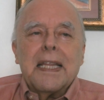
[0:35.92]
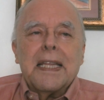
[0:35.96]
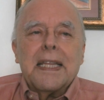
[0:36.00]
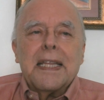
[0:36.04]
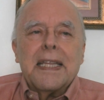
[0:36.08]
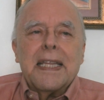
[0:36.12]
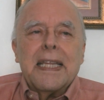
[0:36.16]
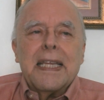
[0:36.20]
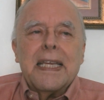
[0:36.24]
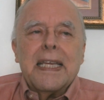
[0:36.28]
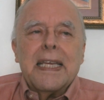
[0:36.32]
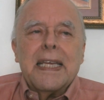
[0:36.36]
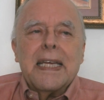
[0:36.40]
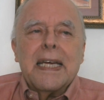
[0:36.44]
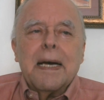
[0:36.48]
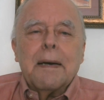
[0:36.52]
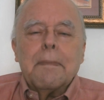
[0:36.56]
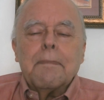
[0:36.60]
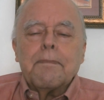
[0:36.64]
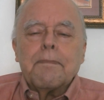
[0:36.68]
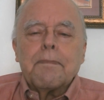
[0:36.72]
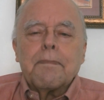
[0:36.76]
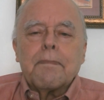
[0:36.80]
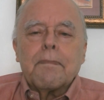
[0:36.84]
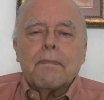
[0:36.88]

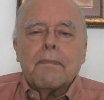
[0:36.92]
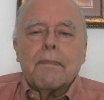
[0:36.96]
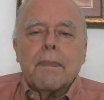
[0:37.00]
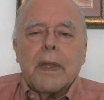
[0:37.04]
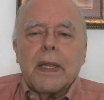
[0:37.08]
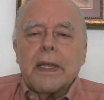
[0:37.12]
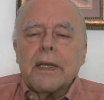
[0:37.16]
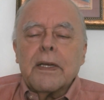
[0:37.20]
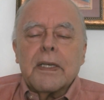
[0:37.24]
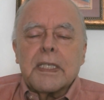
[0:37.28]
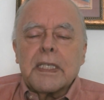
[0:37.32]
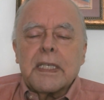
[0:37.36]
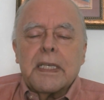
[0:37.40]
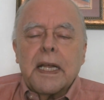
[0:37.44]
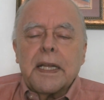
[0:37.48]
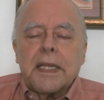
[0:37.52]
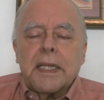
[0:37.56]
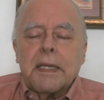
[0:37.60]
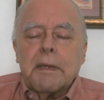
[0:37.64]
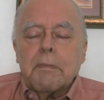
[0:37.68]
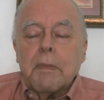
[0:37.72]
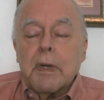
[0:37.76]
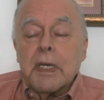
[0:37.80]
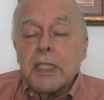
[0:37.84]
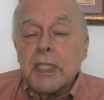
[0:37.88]
there's
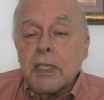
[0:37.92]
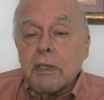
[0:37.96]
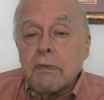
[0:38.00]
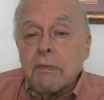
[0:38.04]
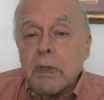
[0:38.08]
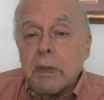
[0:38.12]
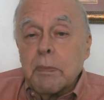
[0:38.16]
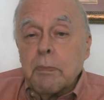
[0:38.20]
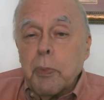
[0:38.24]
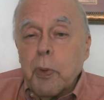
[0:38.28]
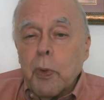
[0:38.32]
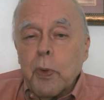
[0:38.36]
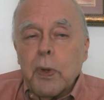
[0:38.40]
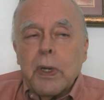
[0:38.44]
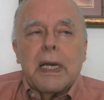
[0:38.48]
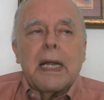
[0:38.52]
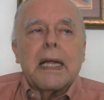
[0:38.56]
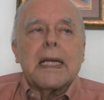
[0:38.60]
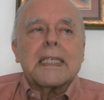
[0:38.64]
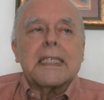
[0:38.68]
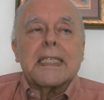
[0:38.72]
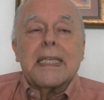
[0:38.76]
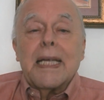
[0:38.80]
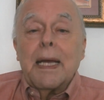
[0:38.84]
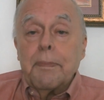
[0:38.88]
nothing much to report
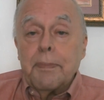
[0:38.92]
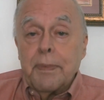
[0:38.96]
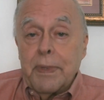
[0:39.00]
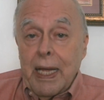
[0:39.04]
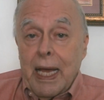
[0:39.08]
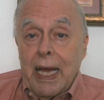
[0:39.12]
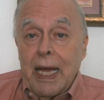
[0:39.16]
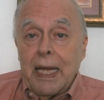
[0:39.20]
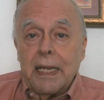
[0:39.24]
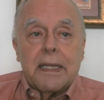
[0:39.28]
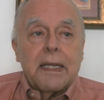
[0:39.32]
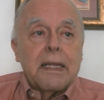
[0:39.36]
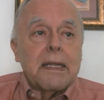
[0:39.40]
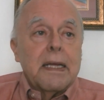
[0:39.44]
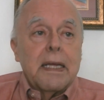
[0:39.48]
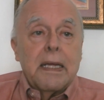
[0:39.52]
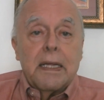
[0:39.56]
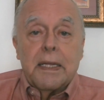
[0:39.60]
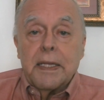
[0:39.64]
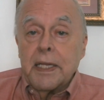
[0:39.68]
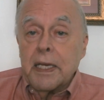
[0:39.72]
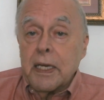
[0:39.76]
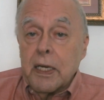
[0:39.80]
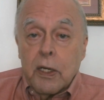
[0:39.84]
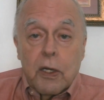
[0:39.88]
except that
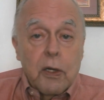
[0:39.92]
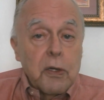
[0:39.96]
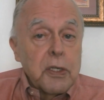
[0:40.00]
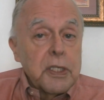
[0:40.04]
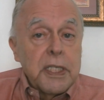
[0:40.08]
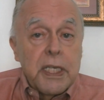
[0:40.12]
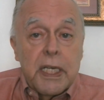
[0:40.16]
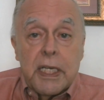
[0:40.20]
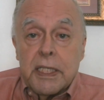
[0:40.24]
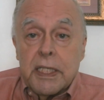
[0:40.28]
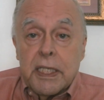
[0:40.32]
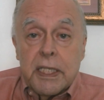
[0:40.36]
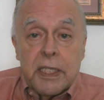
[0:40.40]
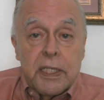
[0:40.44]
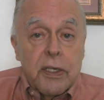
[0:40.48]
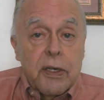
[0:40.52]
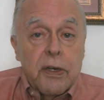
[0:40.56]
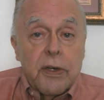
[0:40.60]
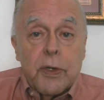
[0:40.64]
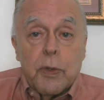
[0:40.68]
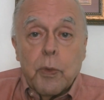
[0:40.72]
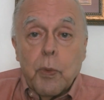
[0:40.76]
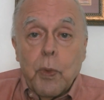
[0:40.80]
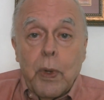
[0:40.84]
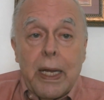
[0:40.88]
the negotiations are
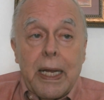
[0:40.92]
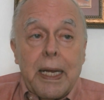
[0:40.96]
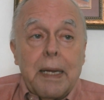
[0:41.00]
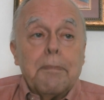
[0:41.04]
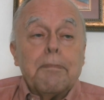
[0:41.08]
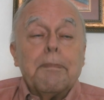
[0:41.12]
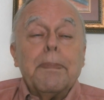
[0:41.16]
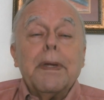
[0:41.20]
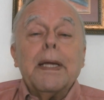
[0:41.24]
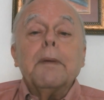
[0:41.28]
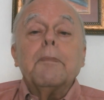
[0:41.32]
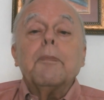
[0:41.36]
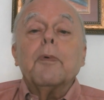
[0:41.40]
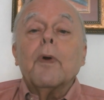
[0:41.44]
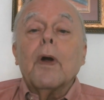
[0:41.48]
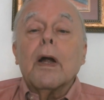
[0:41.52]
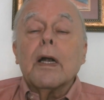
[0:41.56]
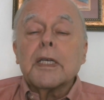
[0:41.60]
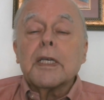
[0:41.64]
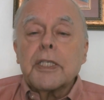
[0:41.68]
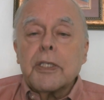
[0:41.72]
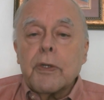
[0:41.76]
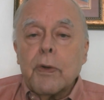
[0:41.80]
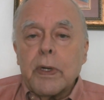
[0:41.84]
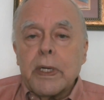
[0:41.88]
underway. People
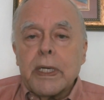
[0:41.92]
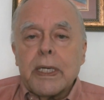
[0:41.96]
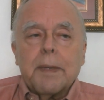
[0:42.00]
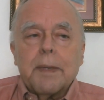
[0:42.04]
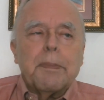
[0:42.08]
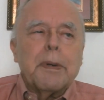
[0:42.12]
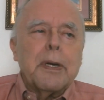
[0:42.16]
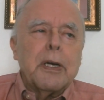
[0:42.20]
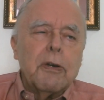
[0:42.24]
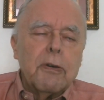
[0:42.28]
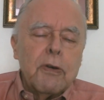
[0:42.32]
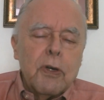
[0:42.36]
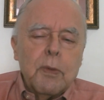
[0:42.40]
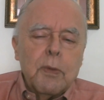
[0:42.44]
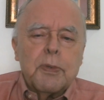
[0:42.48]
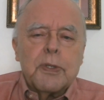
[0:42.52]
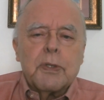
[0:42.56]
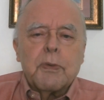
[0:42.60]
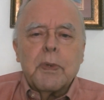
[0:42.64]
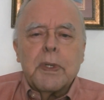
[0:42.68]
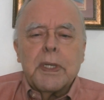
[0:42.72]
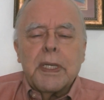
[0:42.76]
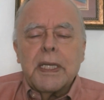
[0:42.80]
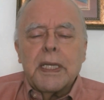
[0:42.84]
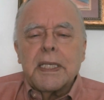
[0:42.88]
are showing up, and
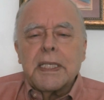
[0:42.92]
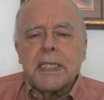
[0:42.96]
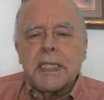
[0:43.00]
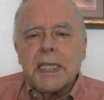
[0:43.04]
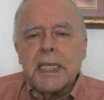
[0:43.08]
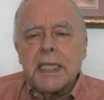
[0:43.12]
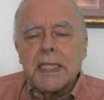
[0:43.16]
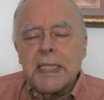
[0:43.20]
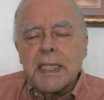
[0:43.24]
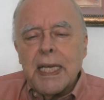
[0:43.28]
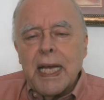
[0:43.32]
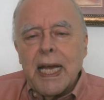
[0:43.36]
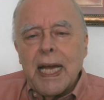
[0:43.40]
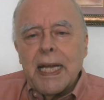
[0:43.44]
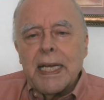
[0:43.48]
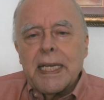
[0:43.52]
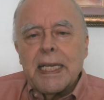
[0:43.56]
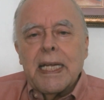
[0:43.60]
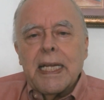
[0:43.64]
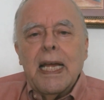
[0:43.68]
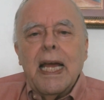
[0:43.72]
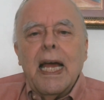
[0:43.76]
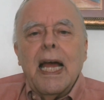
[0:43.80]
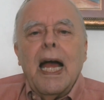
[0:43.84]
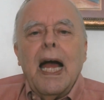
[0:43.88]
groups within
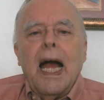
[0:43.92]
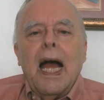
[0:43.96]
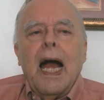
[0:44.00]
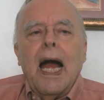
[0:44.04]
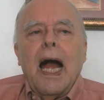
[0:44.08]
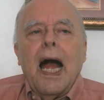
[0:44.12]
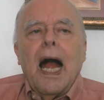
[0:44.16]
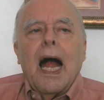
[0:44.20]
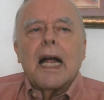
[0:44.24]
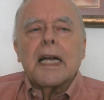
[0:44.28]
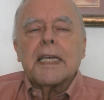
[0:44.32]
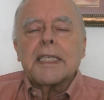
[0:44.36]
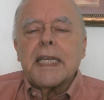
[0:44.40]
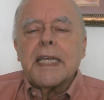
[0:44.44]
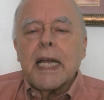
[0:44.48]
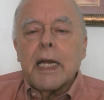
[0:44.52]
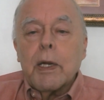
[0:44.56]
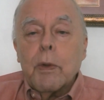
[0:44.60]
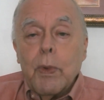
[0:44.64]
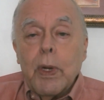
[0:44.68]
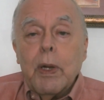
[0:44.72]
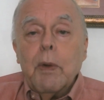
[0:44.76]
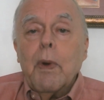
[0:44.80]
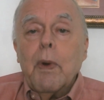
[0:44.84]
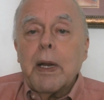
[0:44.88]
society are
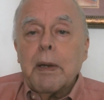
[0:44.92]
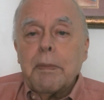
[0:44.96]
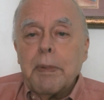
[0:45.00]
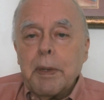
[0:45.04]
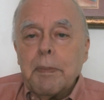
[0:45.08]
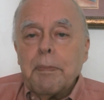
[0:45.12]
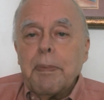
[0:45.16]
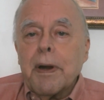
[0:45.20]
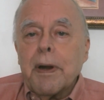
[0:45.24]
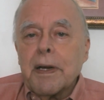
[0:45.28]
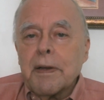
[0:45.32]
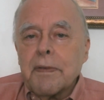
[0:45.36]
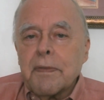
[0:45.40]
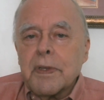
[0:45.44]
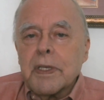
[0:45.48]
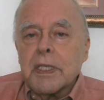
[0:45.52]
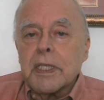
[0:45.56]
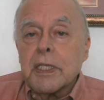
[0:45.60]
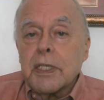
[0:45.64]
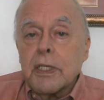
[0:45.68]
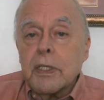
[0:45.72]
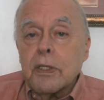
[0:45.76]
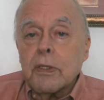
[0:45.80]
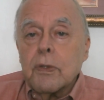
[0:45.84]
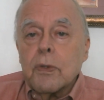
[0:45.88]
saying, we want to be part of
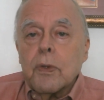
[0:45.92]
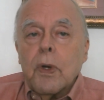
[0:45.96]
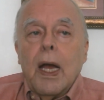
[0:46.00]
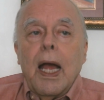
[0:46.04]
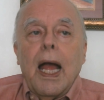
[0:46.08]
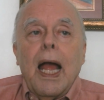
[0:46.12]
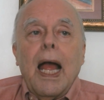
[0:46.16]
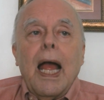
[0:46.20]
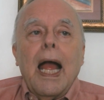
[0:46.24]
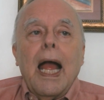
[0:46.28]
this too.